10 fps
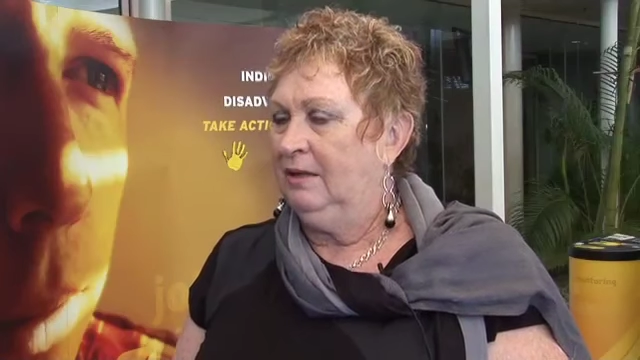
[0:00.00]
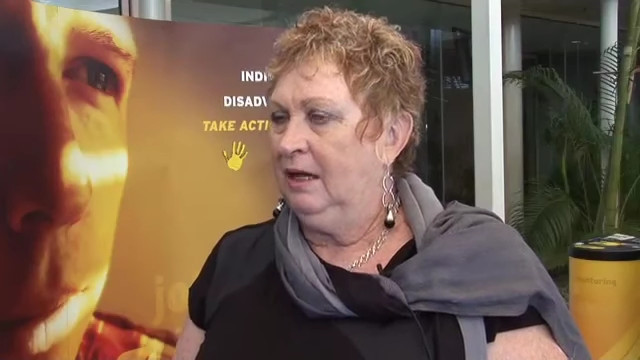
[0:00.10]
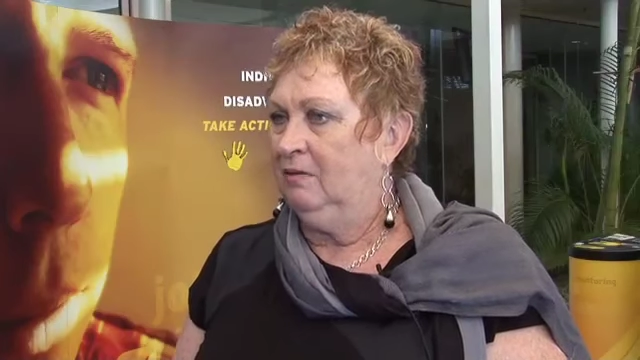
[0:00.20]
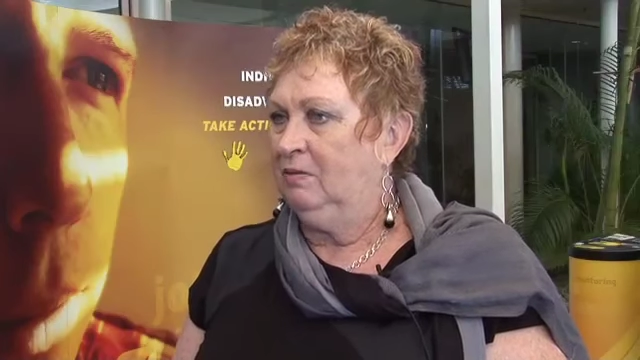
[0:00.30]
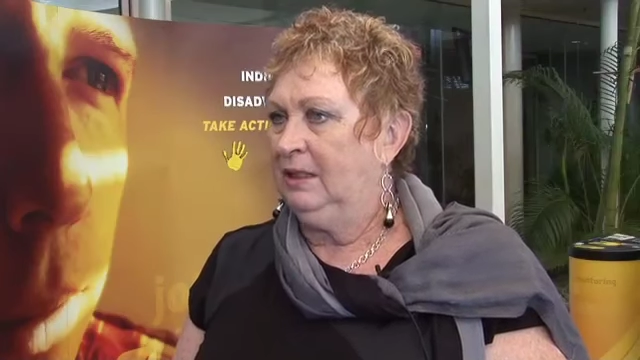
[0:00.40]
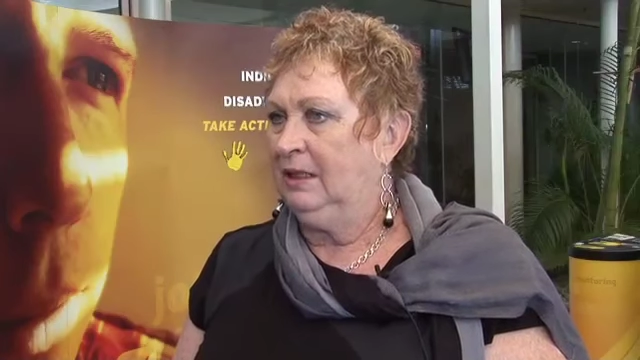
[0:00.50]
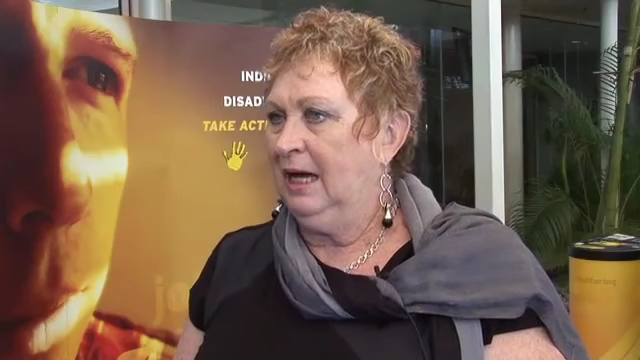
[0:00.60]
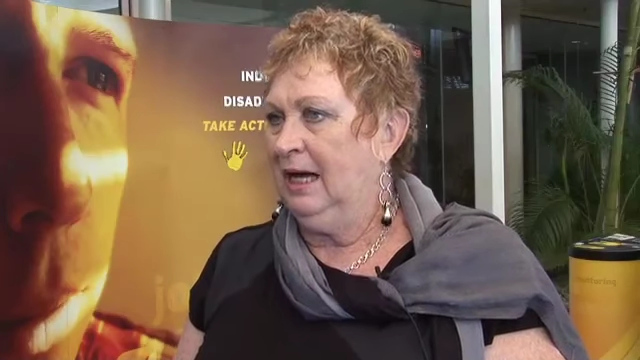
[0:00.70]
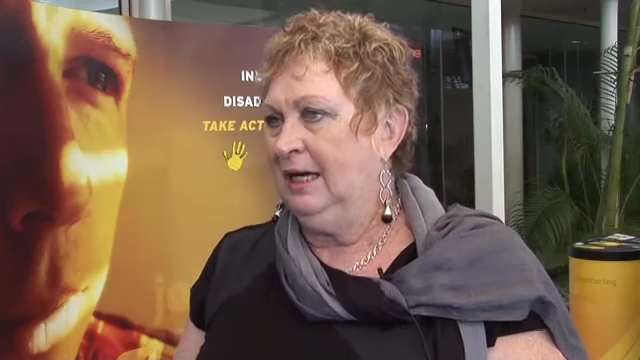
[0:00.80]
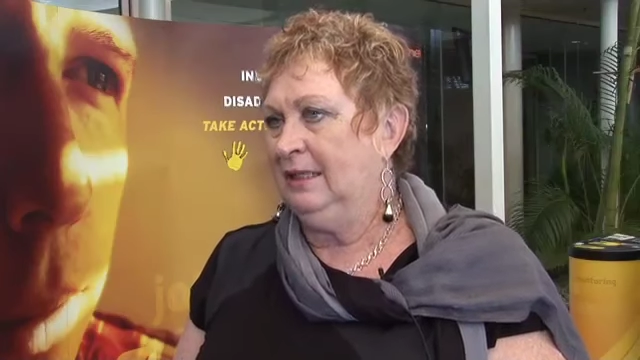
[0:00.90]
that we
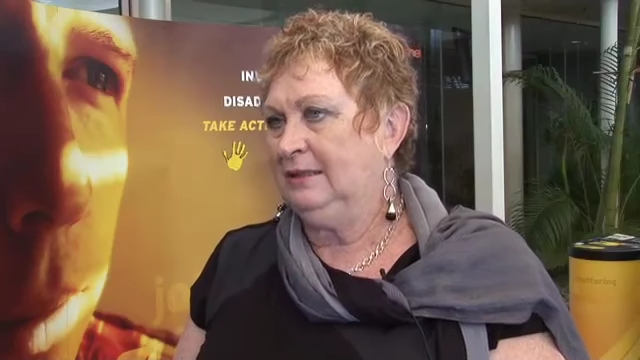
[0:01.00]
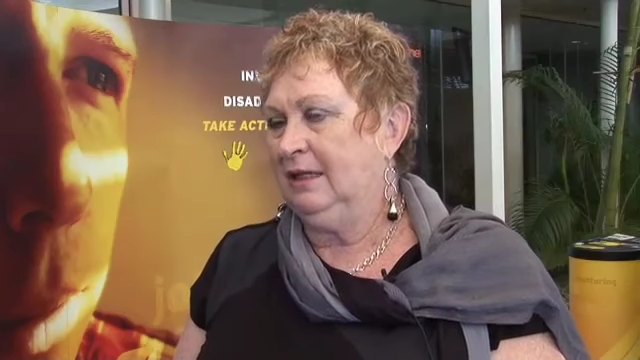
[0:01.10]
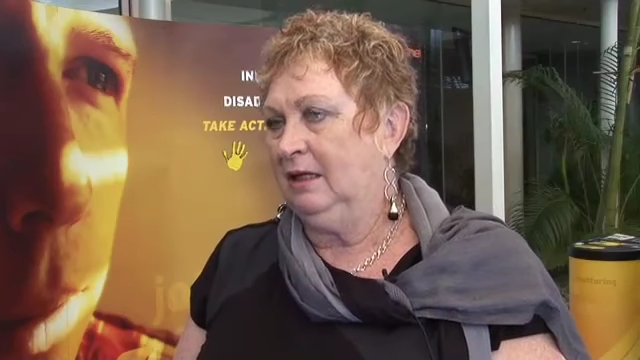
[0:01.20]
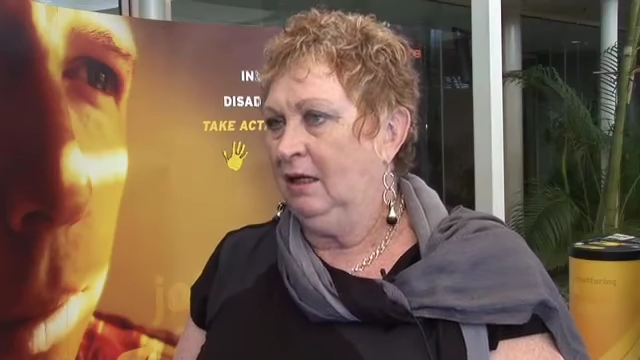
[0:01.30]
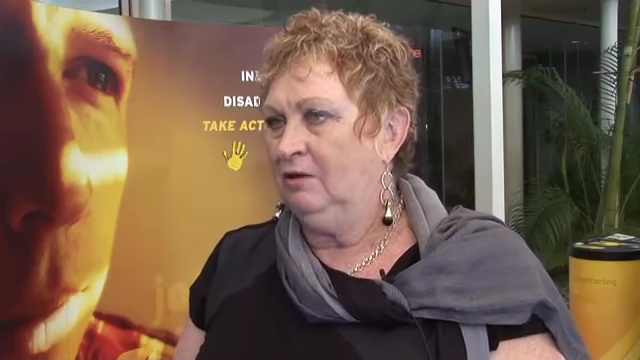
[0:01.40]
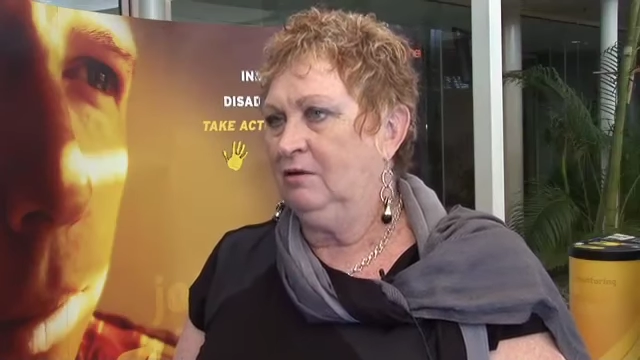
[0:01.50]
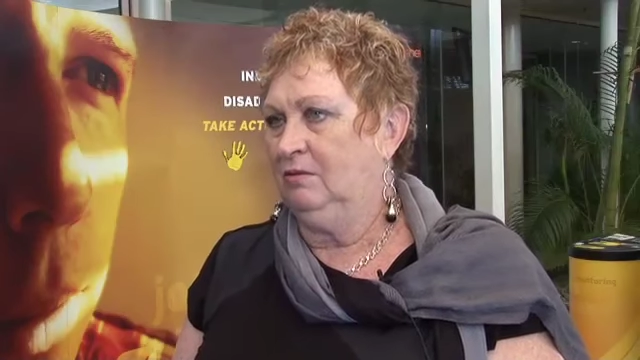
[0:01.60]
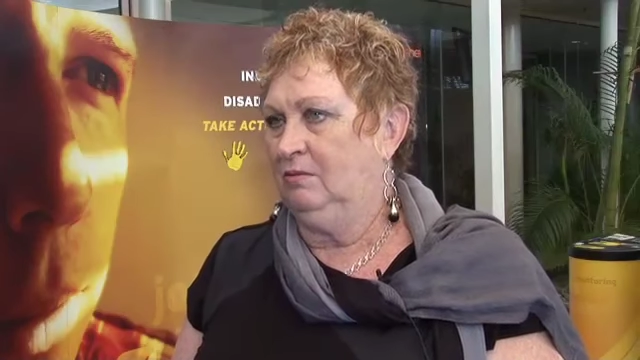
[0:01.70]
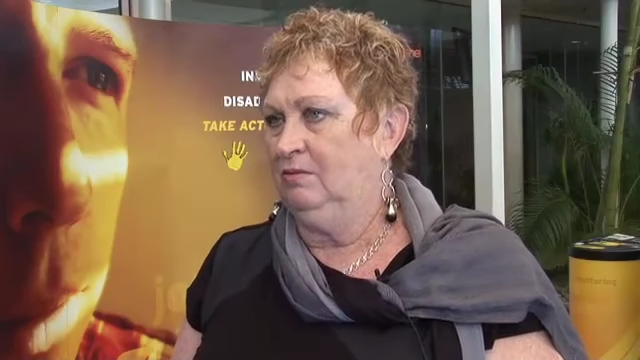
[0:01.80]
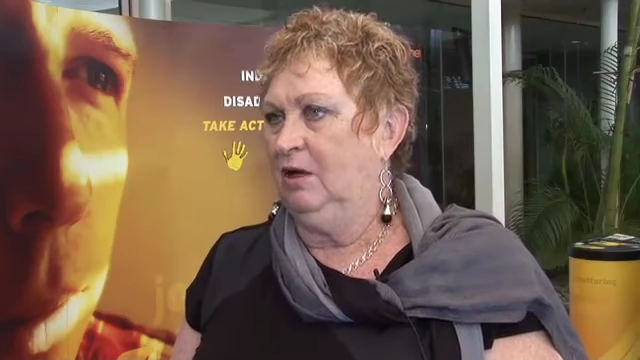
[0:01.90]
harness our
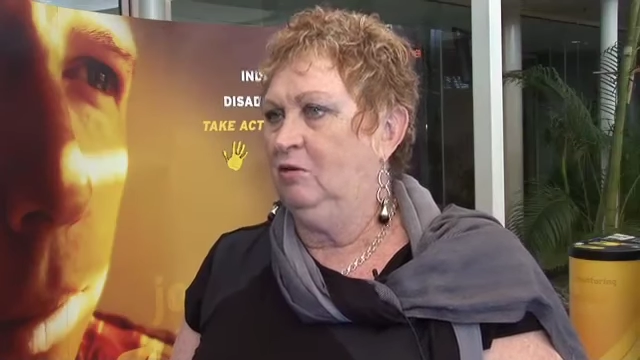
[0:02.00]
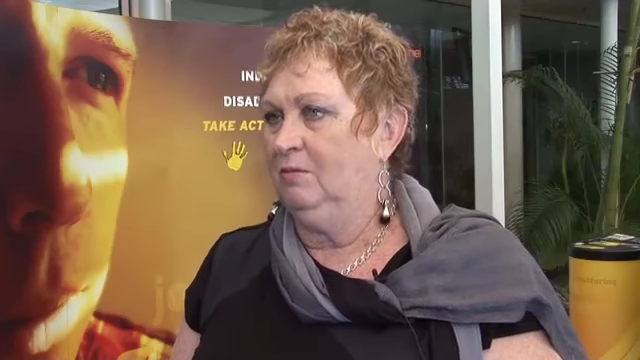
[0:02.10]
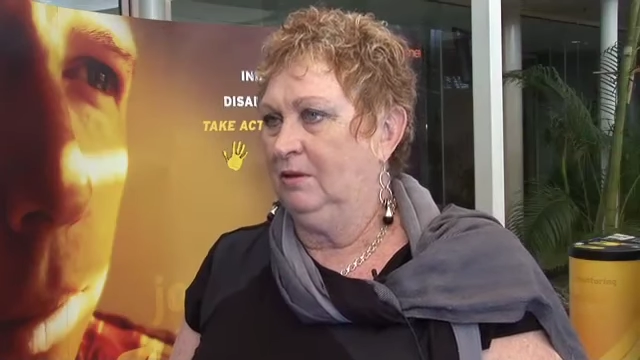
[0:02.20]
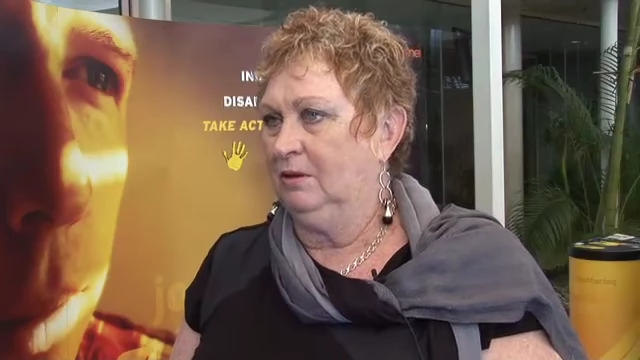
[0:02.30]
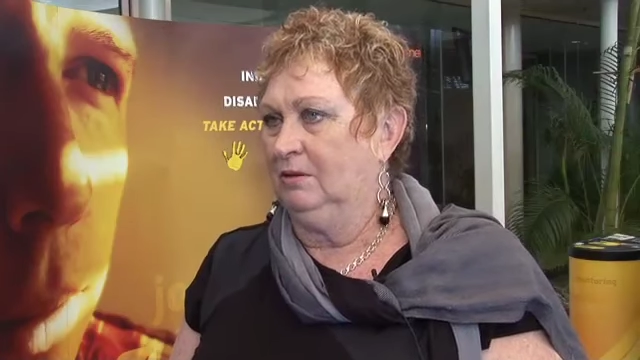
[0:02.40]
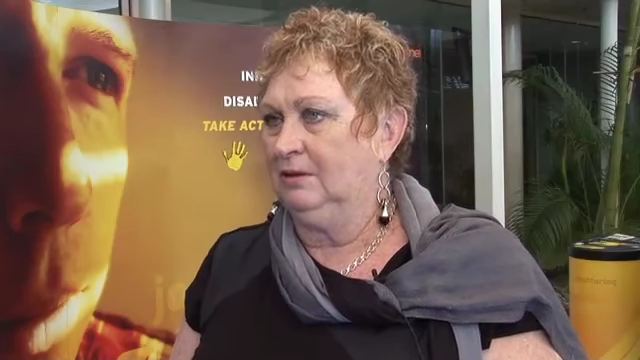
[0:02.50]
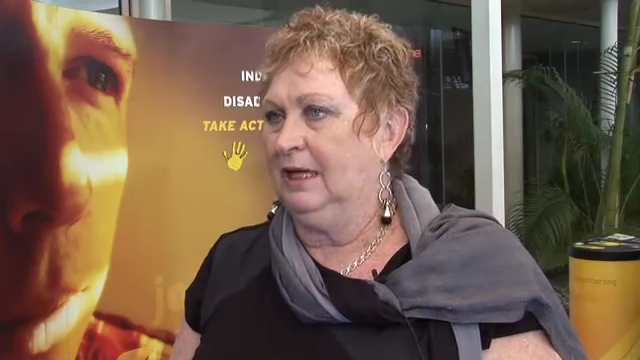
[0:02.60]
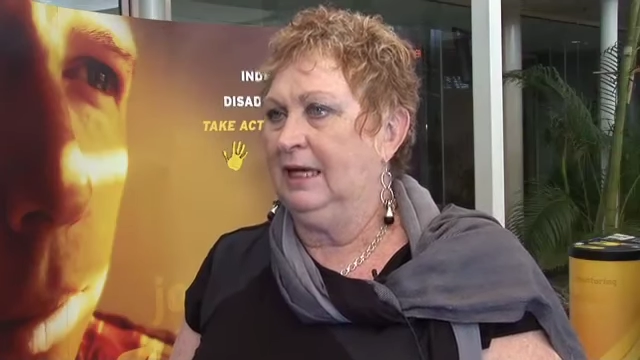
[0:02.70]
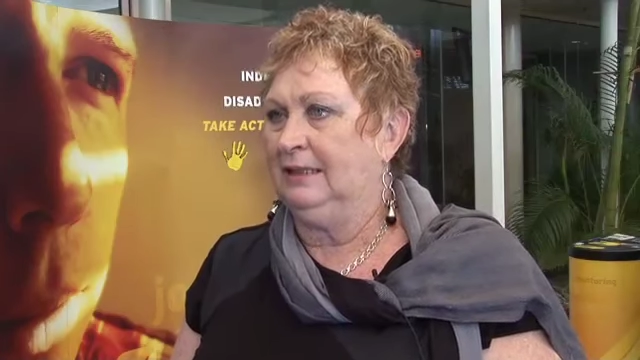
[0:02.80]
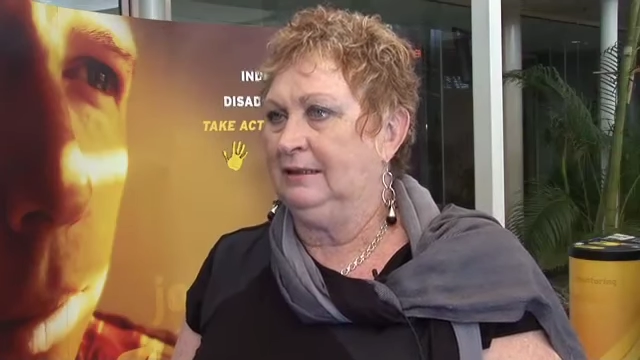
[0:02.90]
local role models
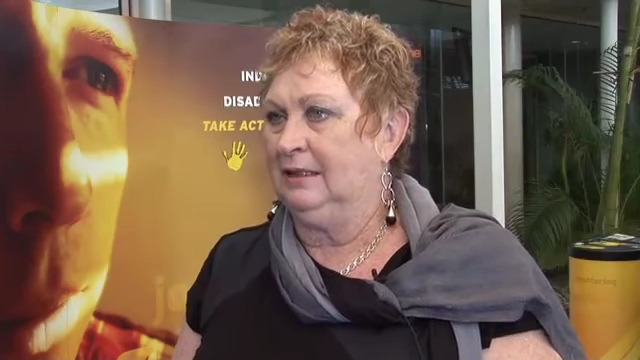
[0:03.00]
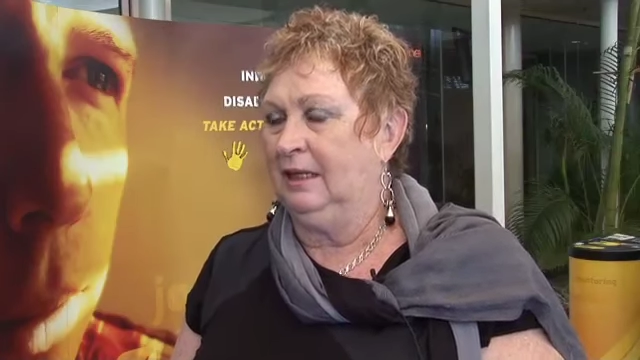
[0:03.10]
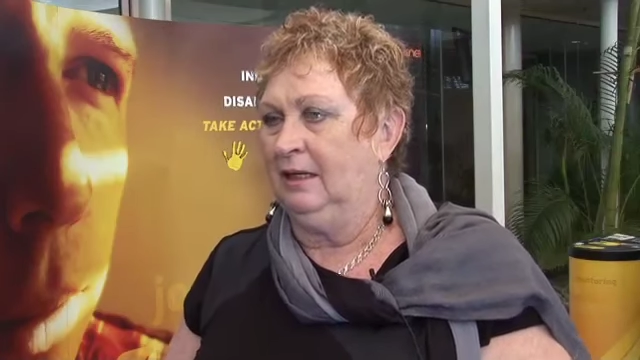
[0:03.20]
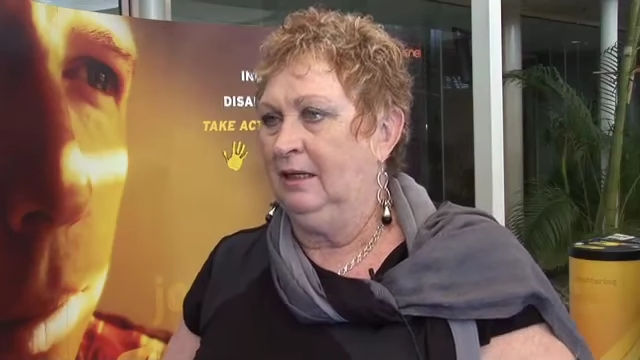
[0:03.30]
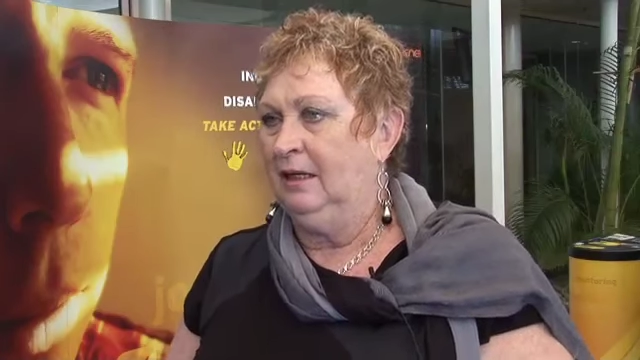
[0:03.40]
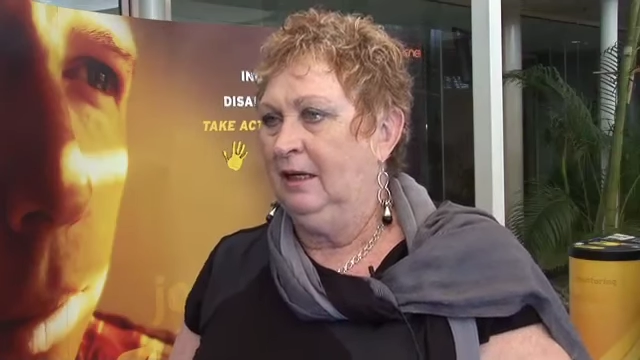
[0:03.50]
and uh,